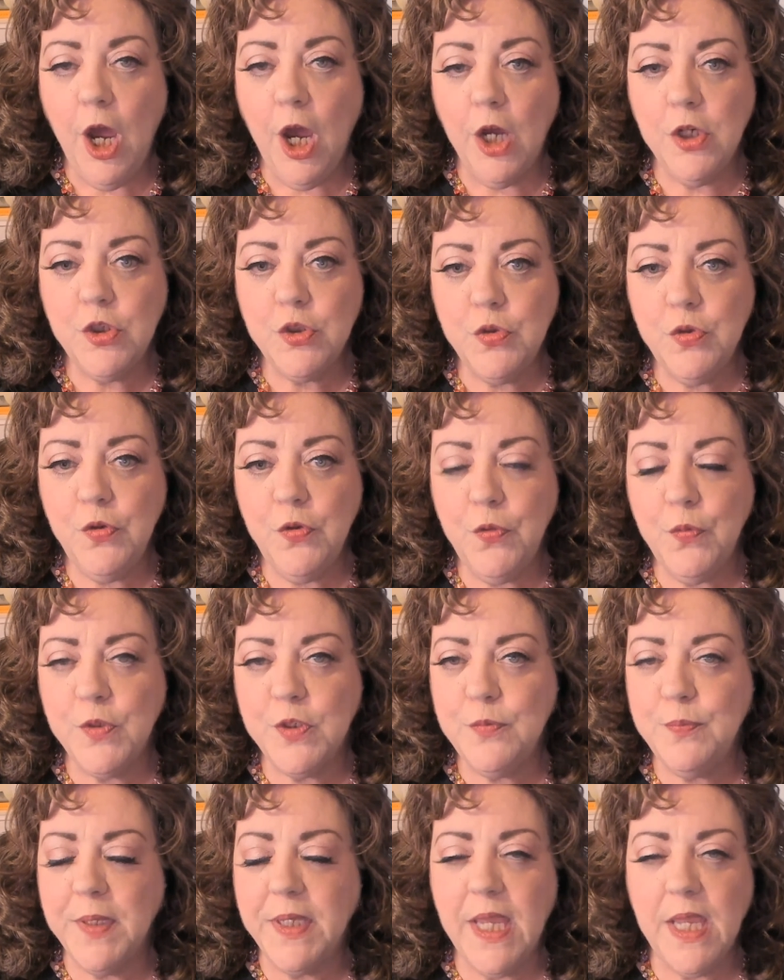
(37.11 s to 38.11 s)
a truth
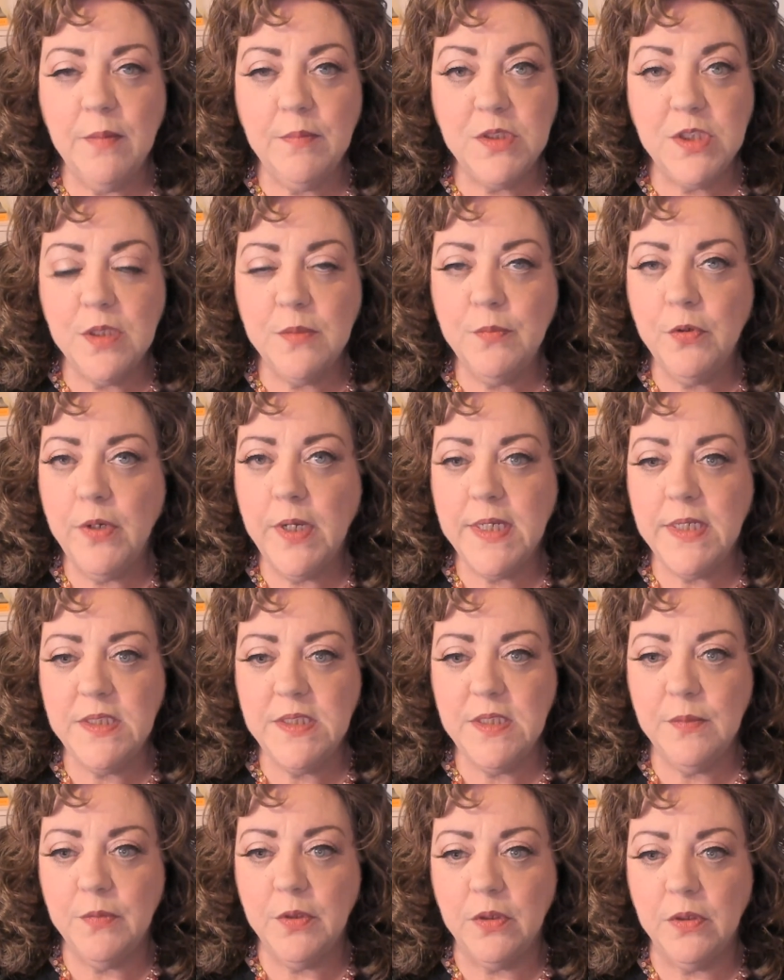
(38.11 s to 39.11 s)
which became dimmer and
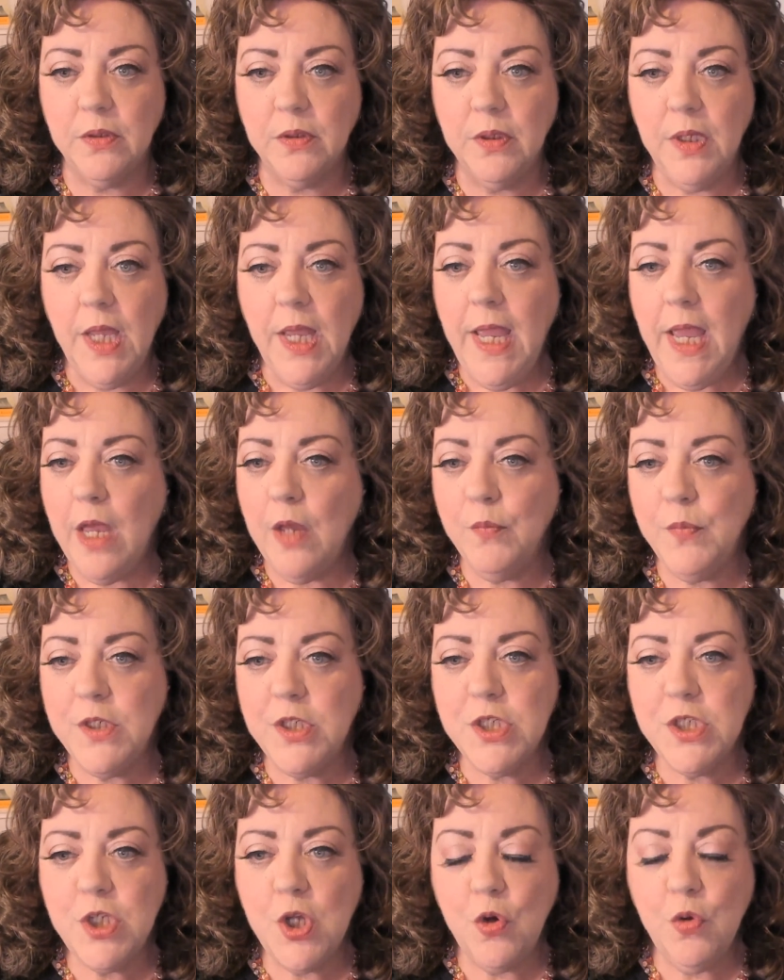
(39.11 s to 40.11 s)
dimmer, and
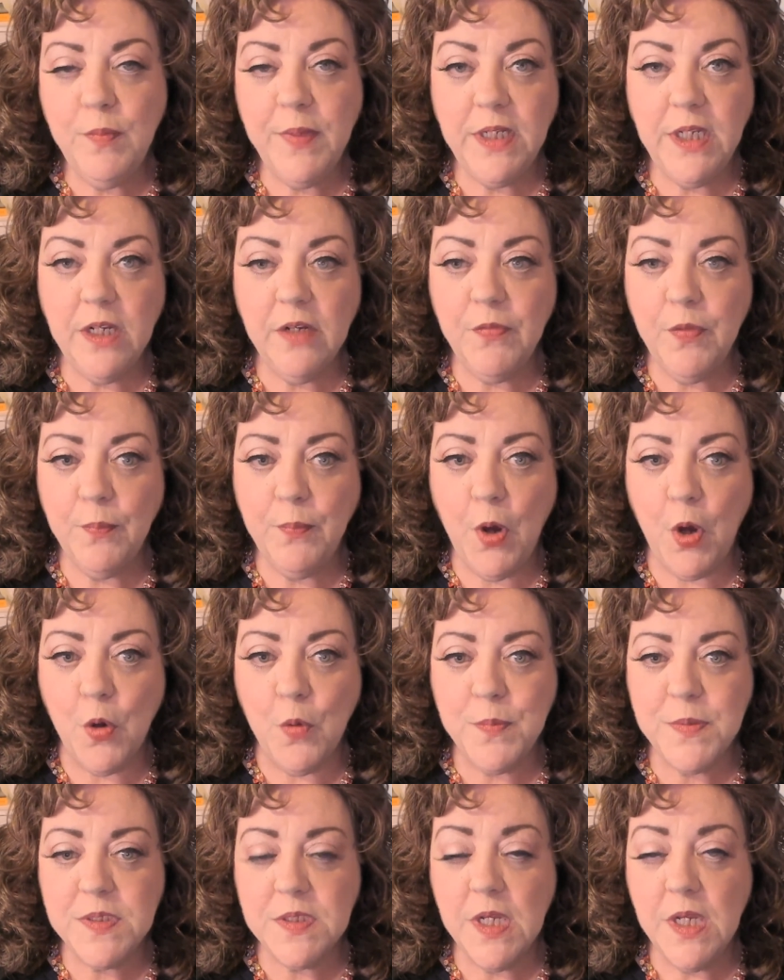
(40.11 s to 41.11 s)
which so many of the
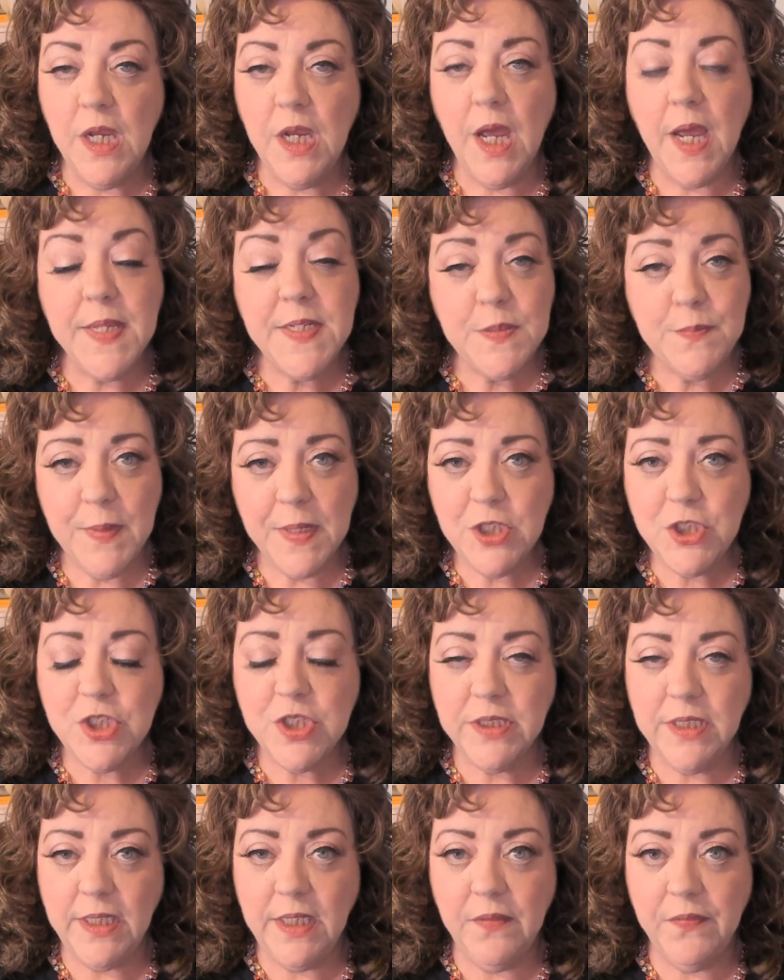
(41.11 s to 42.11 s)
popes,
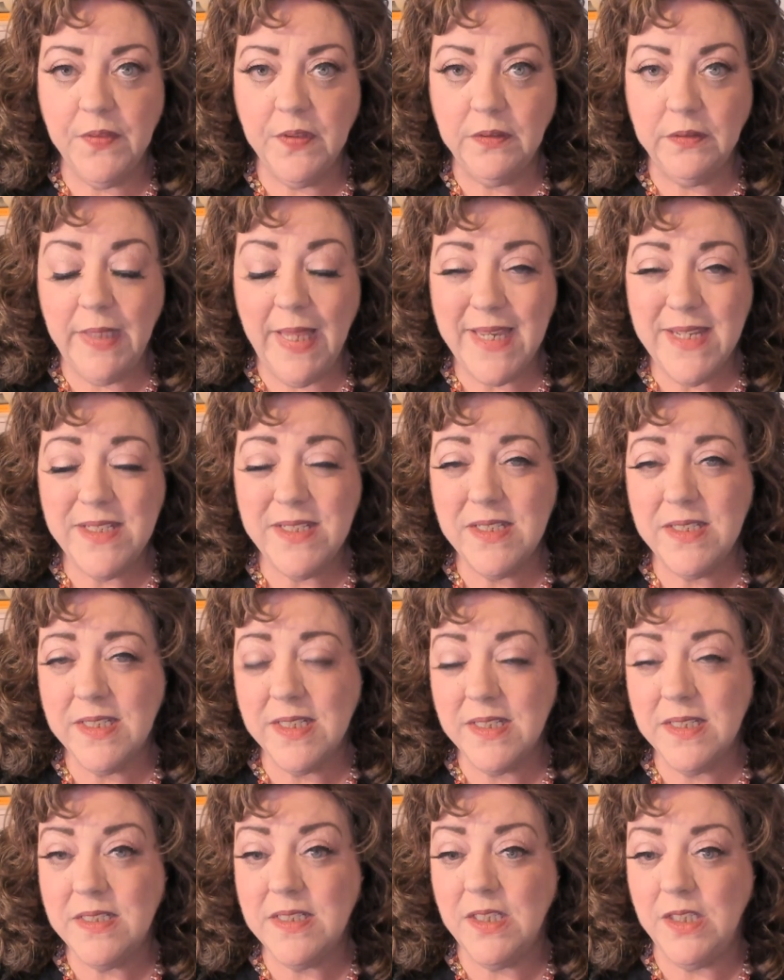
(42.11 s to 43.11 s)
especially in the last
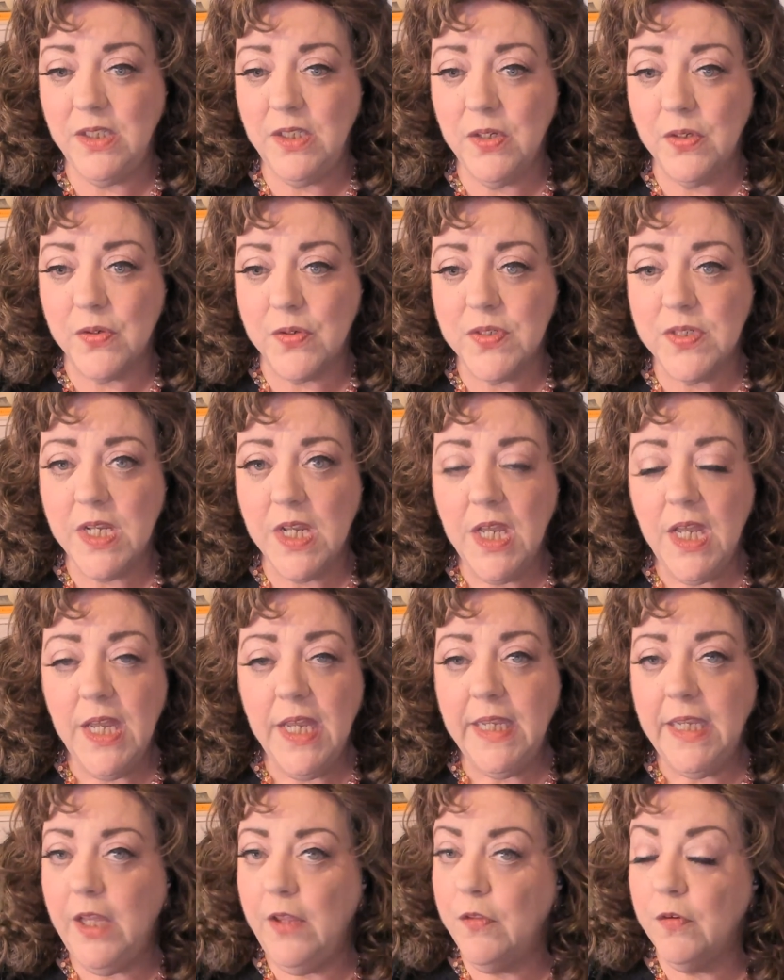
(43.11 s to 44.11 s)
60 years,
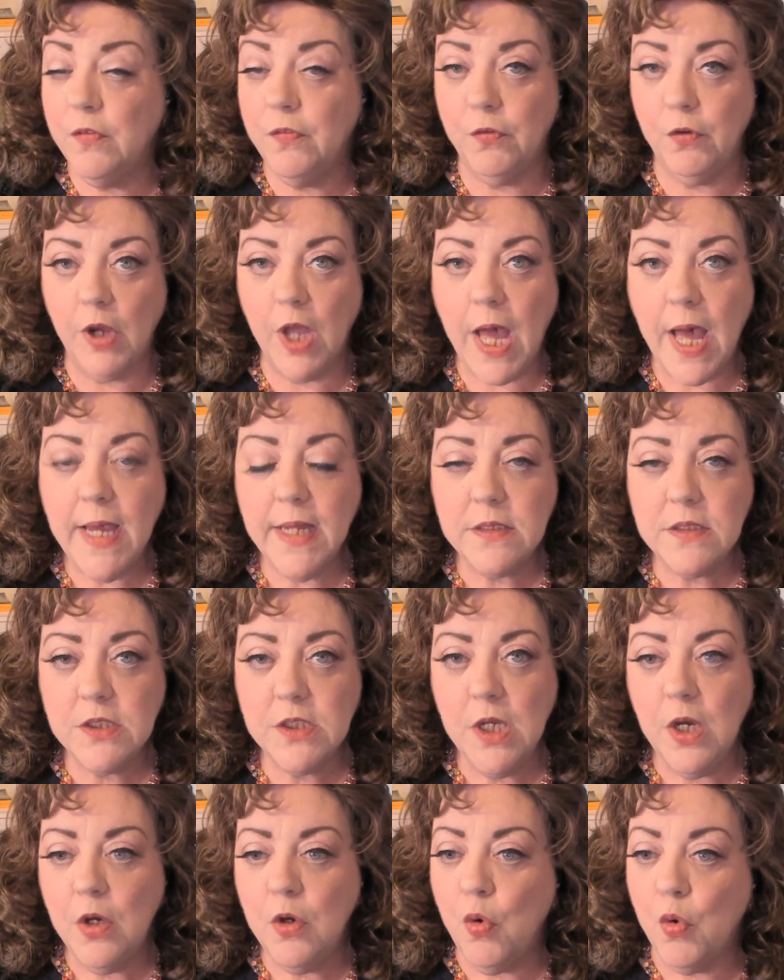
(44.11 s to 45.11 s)
either forgot
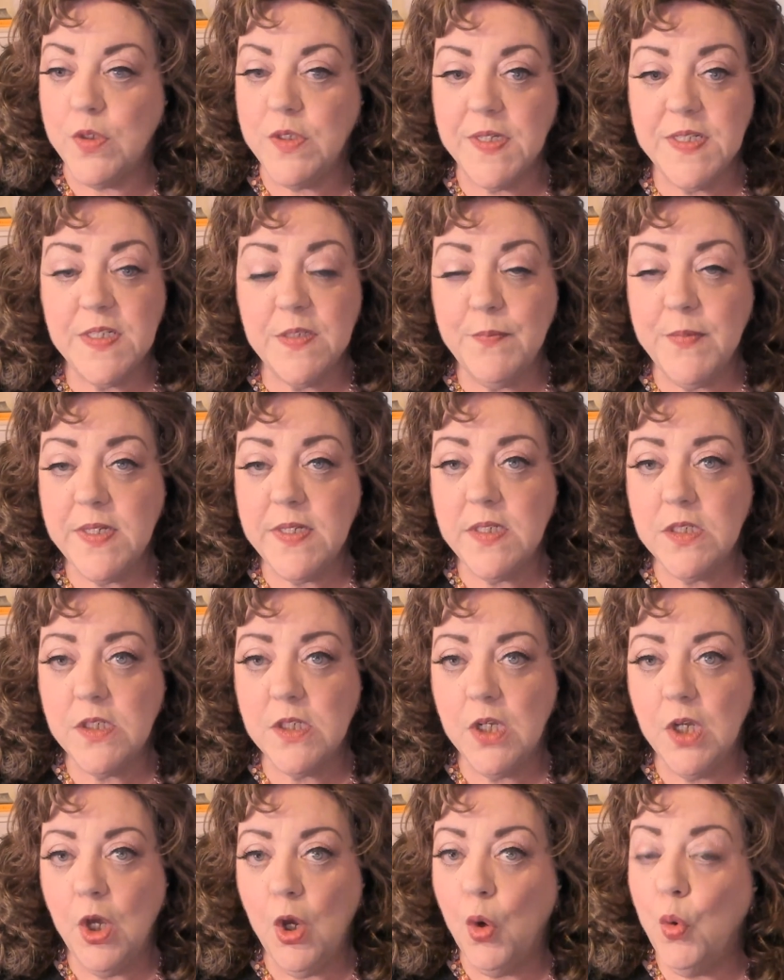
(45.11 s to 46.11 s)
or
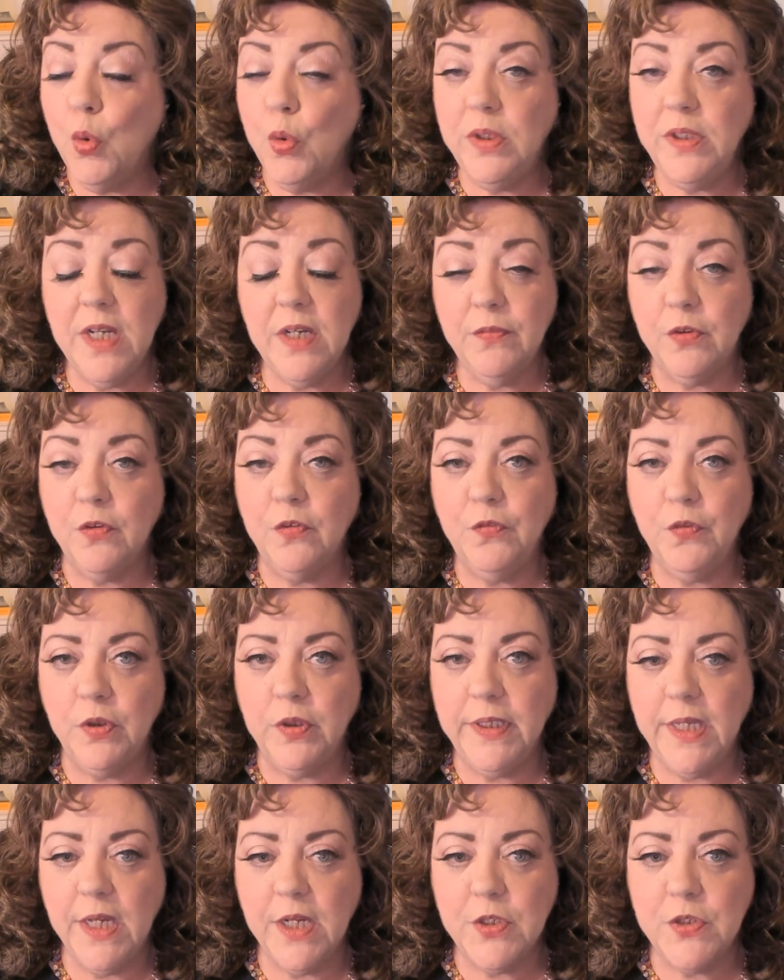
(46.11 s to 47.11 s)
dismissed or never
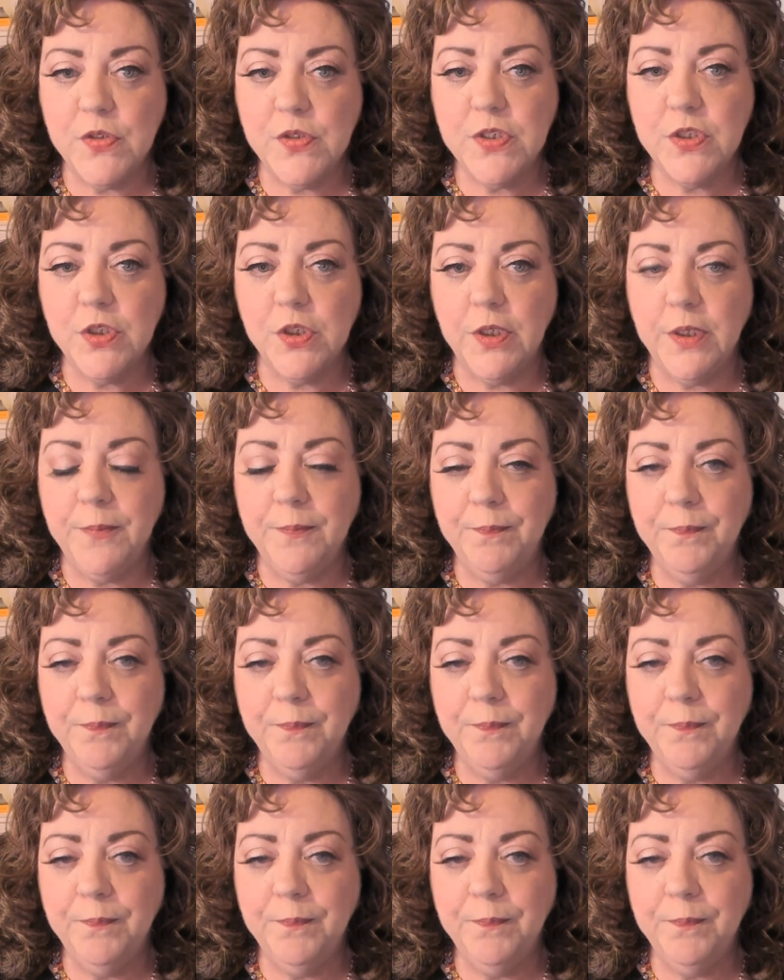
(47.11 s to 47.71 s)
fully understood.